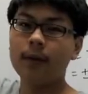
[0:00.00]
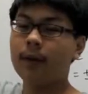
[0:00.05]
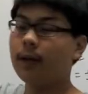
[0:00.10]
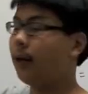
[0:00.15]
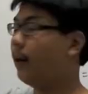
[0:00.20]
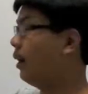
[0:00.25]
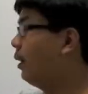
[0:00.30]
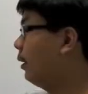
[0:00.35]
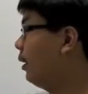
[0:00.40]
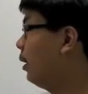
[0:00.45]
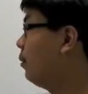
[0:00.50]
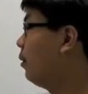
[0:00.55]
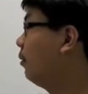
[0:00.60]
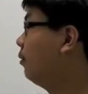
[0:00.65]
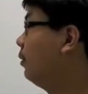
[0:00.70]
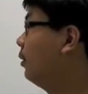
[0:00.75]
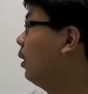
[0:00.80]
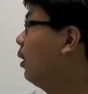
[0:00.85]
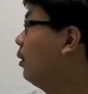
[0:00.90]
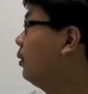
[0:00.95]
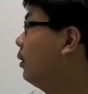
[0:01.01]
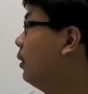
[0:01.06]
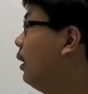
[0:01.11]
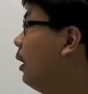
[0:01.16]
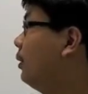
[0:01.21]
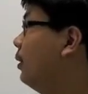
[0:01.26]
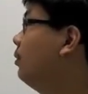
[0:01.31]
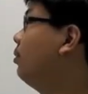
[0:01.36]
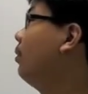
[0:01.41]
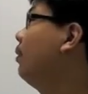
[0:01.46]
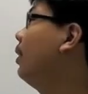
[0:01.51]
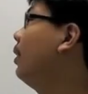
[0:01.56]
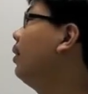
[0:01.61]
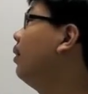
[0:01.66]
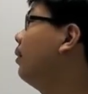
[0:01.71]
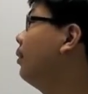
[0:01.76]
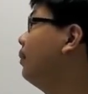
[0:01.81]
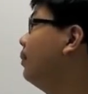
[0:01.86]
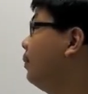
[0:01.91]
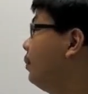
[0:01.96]
And then you have the answers from there.
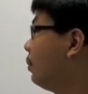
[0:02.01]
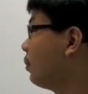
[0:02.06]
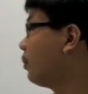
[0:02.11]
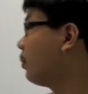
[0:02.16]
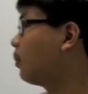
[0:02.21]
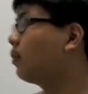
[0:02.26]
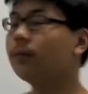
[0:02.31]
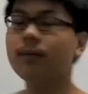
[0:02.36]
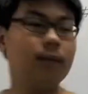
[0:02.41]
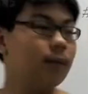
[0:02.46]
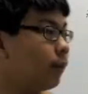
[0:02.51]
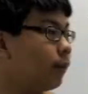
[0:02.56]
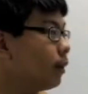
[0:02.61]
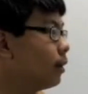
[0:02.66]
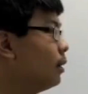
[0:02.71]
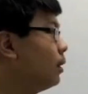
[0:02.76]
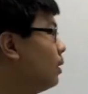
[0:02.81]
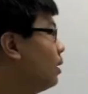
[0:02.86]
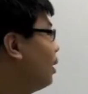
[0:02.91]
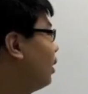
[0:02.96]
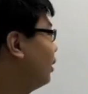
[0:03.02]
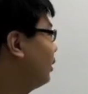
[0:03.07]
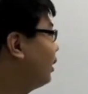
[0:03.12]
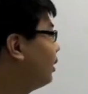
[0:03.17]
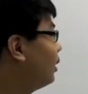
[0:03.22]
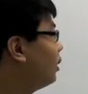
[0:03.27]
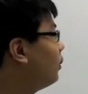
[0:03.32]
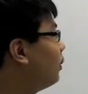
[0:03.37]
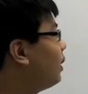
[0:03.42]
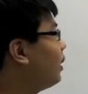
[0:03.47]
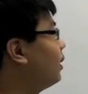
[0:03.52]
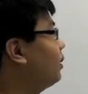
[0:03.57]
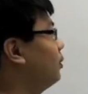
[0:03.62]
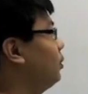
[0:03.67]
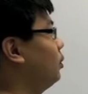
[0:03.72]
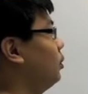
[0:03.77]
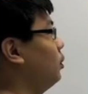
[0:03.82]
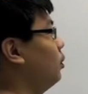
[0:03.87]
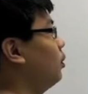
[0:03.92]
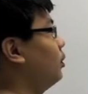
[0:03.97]
Another way is to
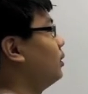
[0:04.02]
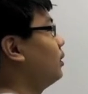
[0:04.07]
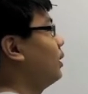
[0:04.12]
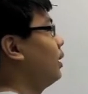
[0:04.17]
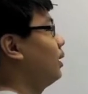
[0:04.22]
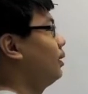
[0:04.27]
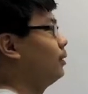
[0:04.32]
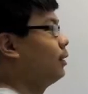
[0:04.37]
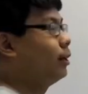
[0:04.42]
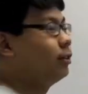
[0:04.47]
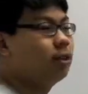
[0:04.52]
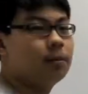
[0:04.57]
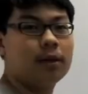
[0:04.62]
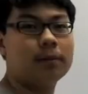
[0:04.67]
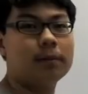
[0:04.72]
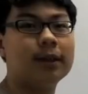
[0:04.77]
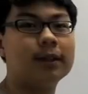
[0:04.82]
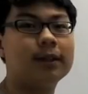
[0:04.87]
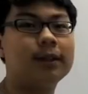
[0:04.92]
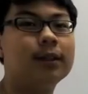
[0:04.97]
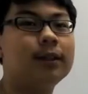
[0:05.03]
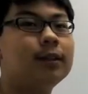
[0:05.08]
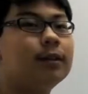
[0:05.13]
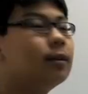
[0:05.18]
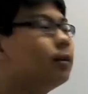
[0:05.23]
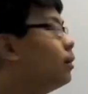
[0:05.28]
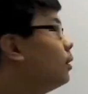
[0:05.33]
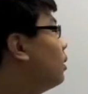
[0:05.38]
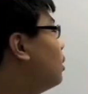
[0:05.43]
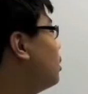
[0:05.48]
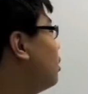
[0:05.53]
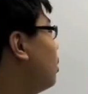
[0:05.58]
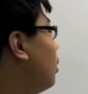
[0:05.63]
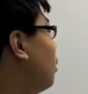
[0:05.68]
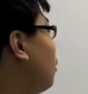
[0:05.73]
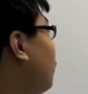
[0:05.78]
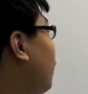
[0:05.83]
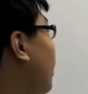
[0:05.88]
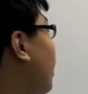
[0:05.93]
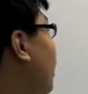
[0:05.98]
use an algebraic method
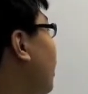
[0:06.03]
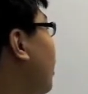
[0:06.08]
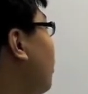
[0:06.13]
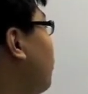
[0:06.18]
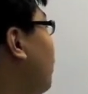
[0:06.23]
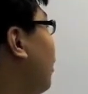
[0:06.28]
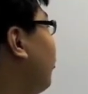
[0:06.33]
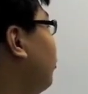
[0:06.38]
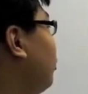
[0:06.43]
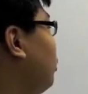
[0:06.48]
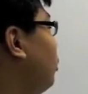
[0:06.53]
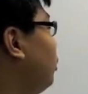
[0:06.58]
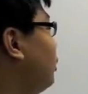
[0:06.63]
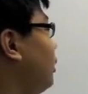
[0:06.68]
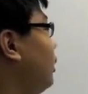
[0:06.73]
where we have to use